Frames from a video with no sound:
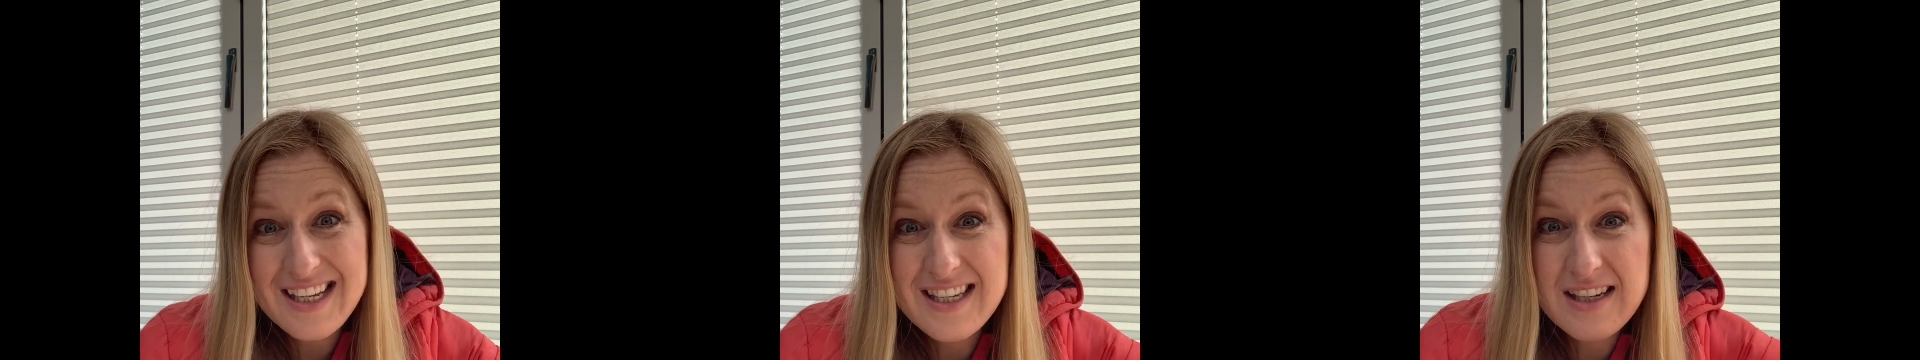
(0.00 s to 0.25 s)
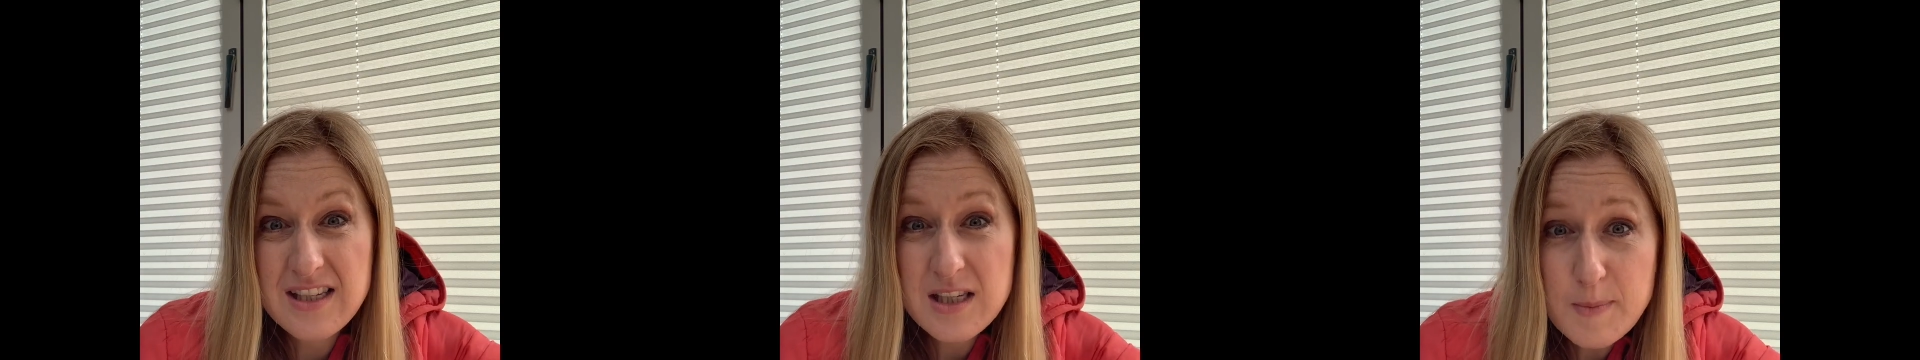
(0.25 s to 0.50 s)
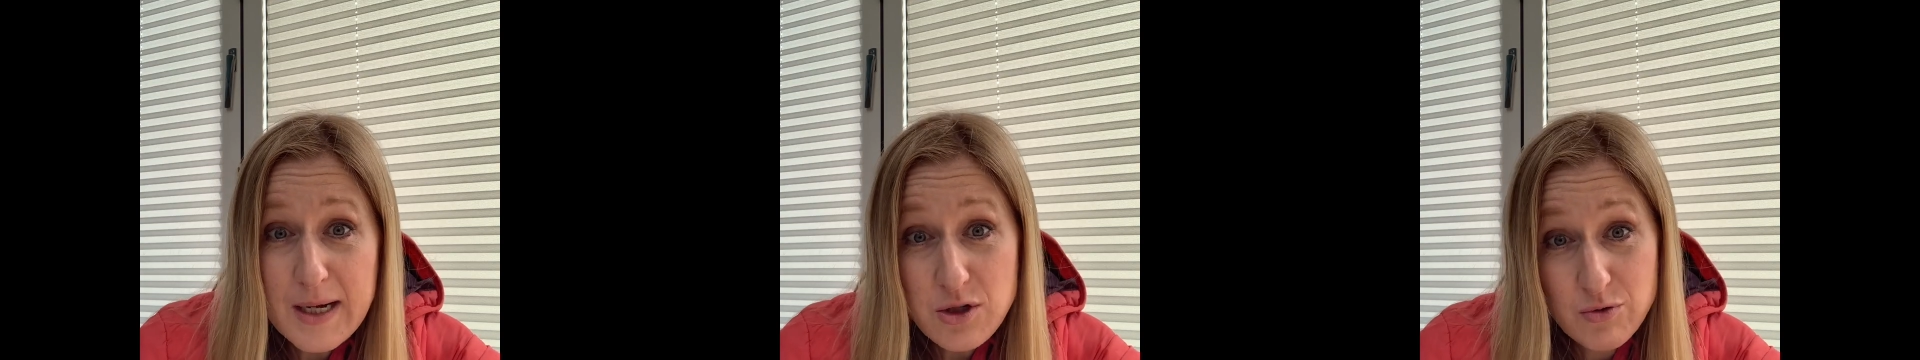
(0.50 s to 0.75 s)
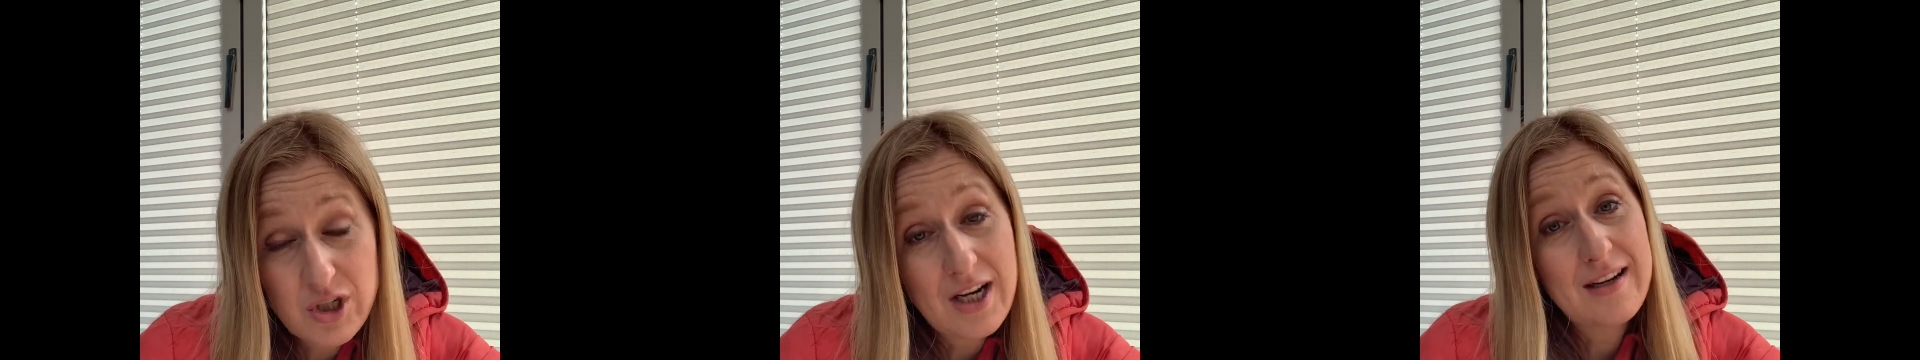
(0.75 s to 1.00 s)
So it's a
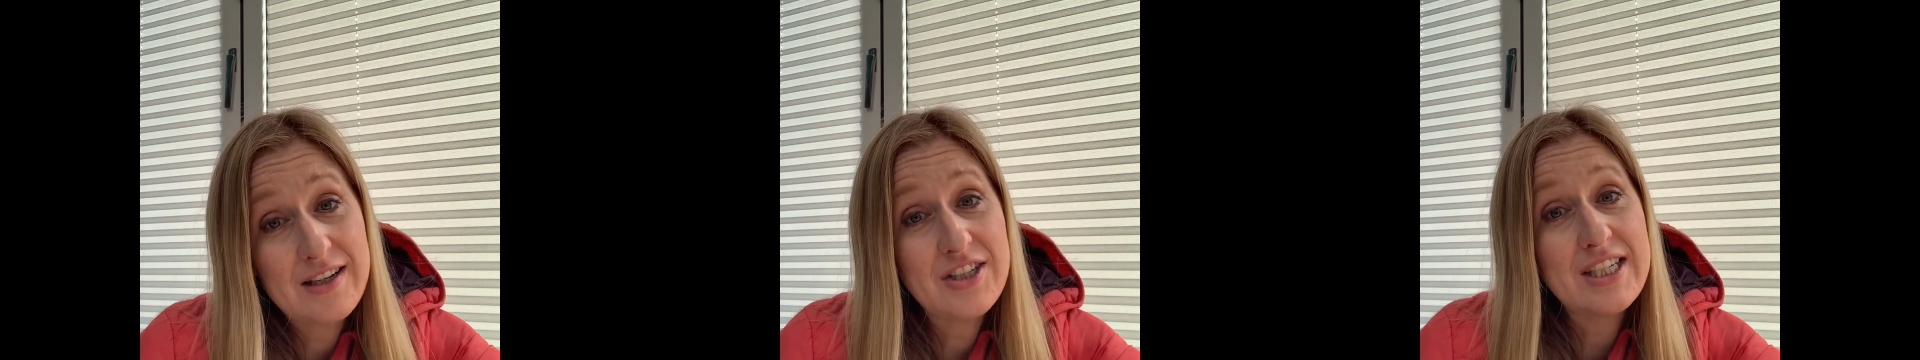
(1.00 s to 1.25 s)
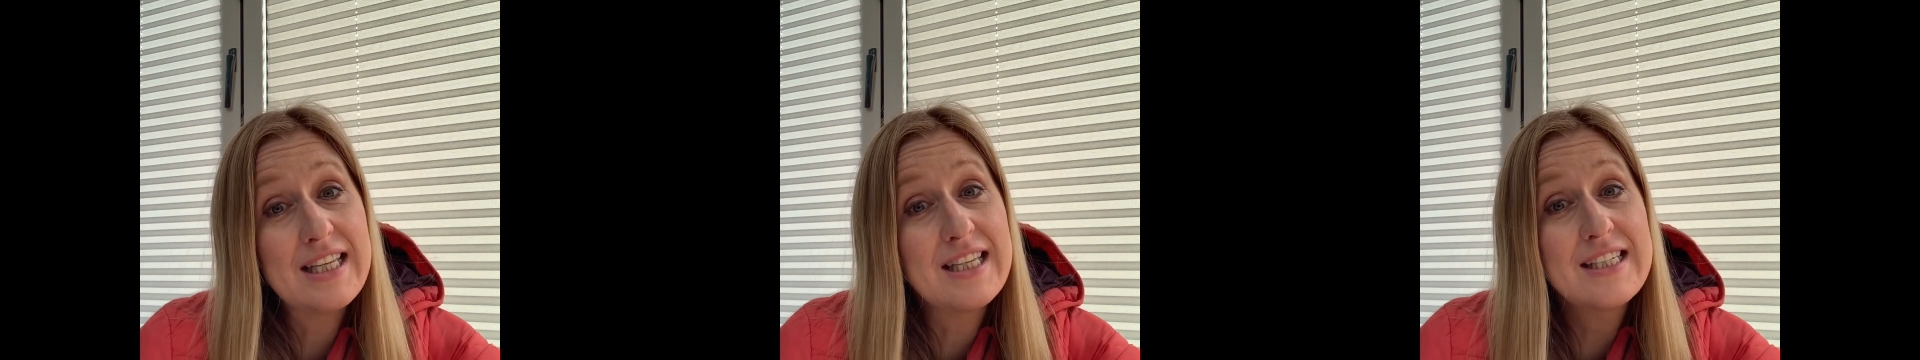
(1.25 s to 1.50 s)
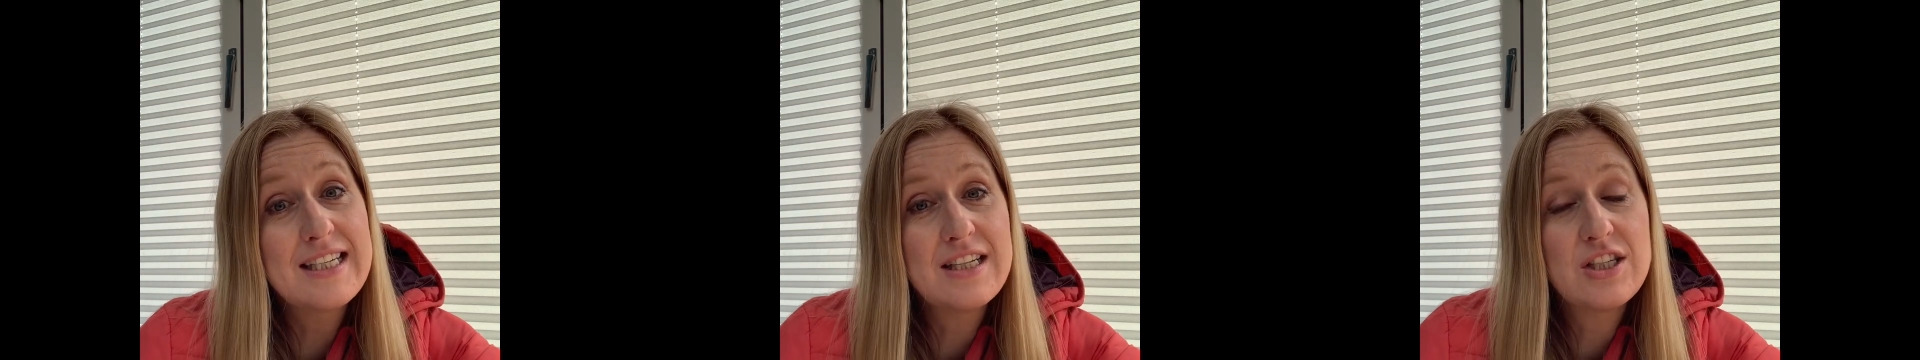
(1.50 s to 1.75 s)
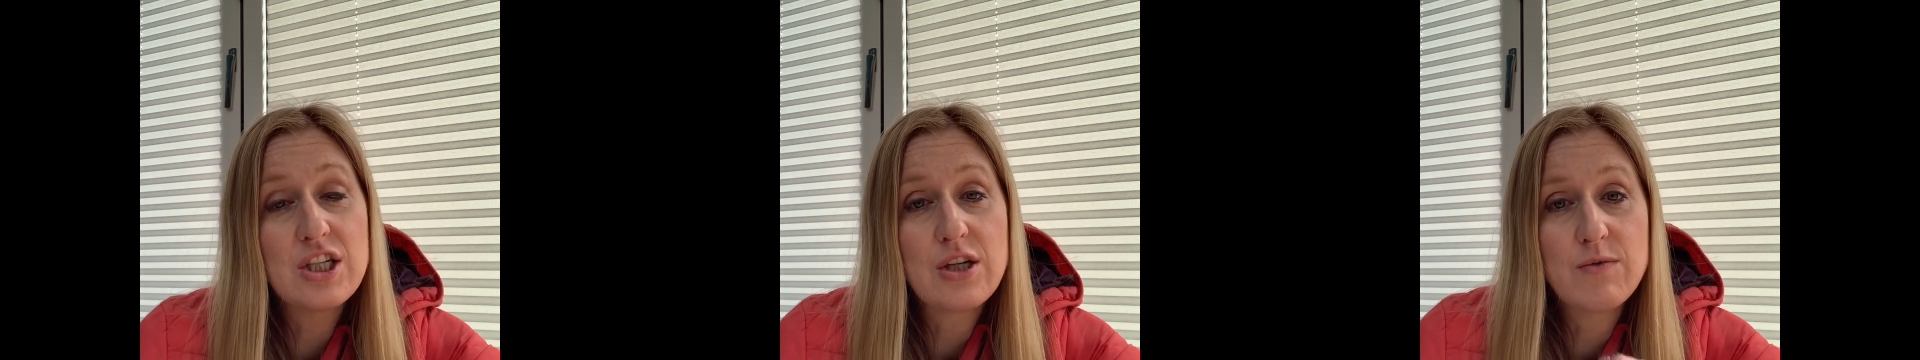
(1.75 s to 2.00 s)
special challenge in the
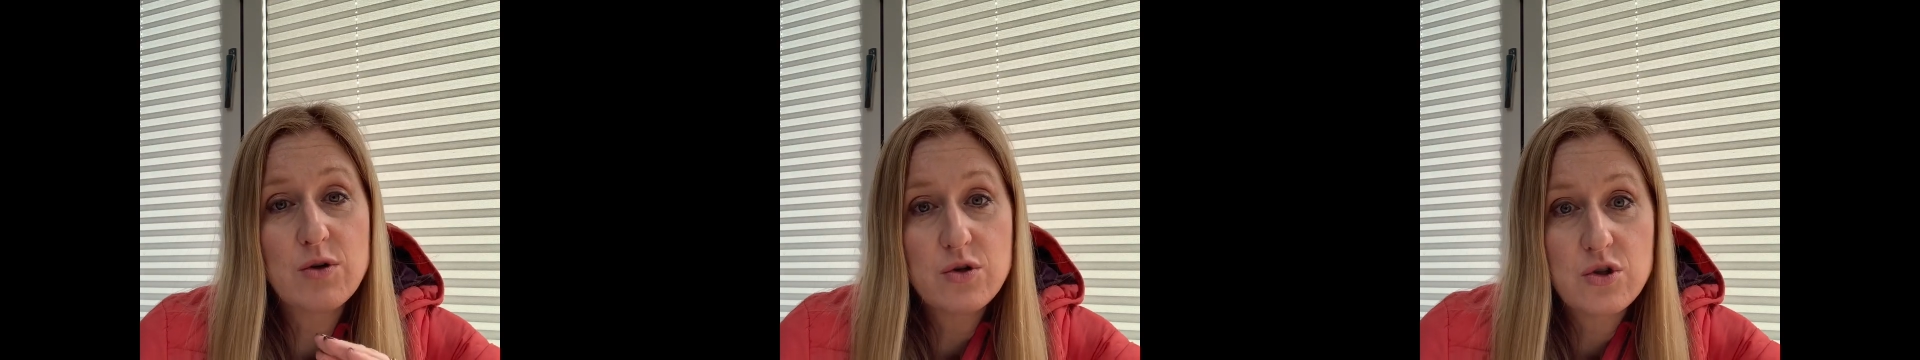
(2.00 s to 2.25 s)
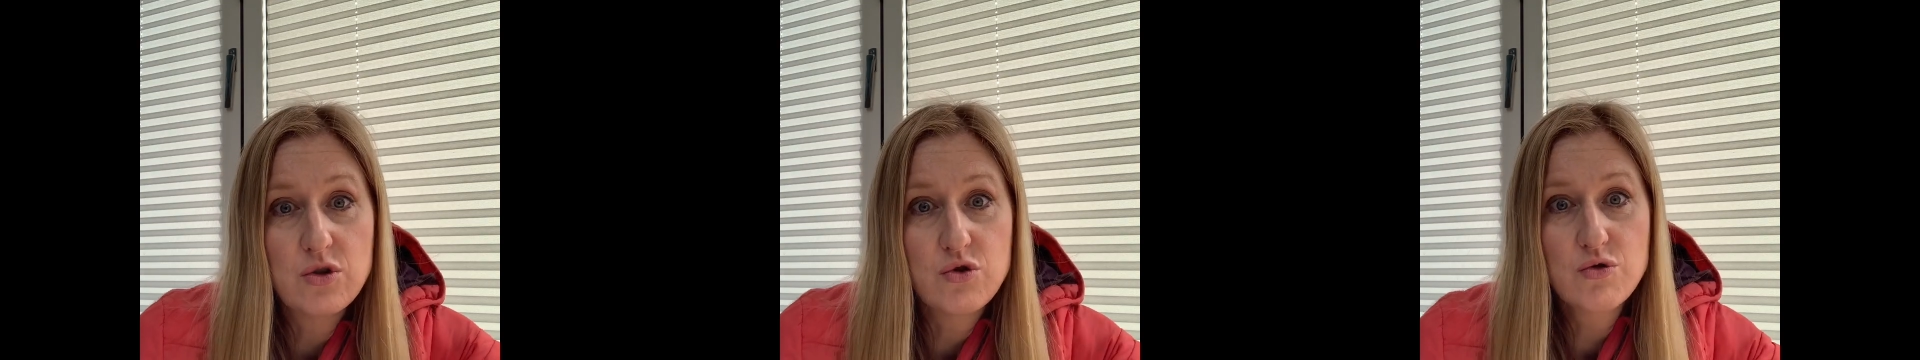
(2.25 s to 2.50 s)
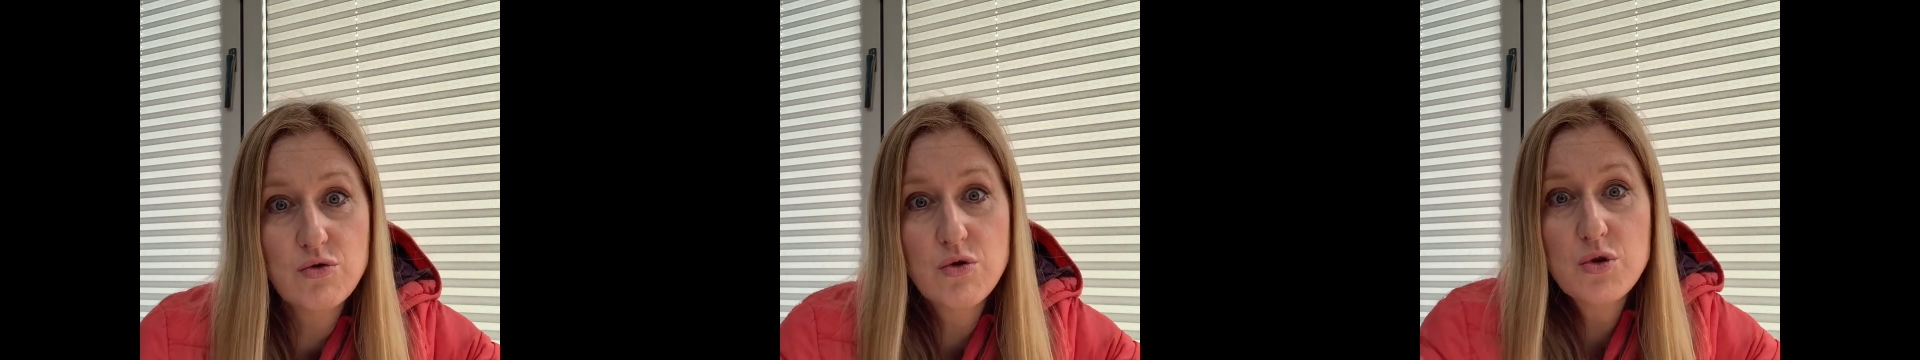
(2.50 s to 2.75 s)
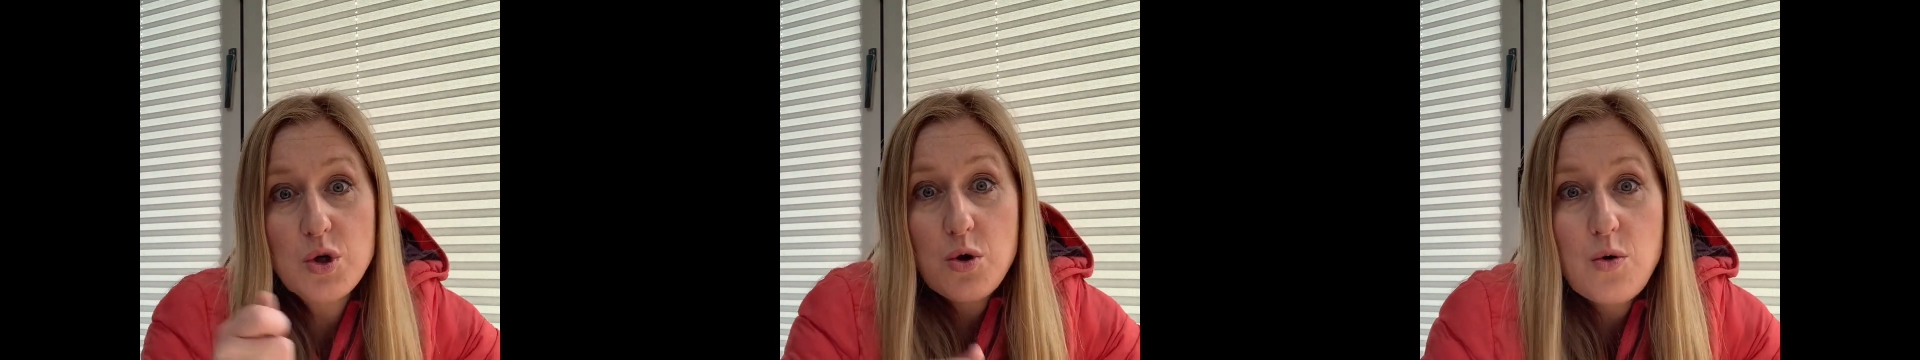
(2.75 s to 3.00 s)
sense that you've got to draw
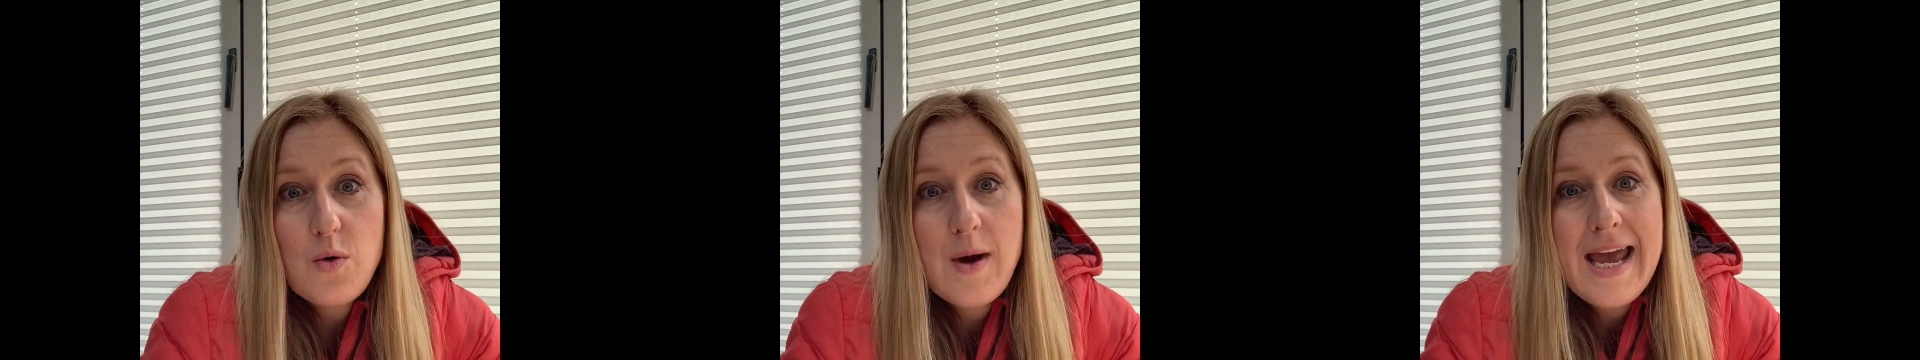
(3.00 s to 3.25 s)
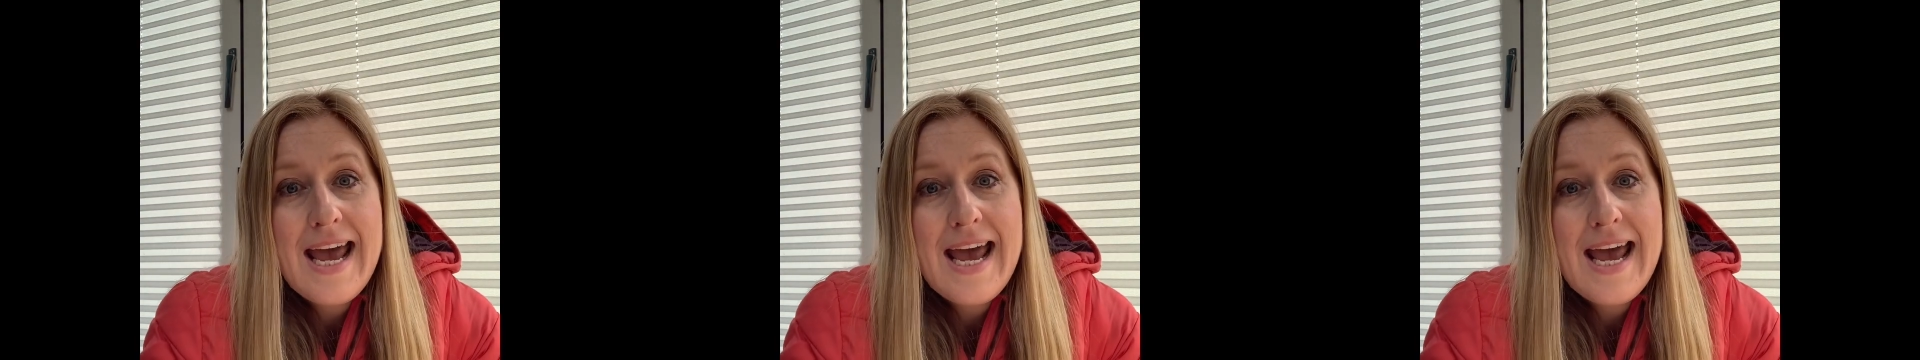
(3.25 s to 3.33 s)
your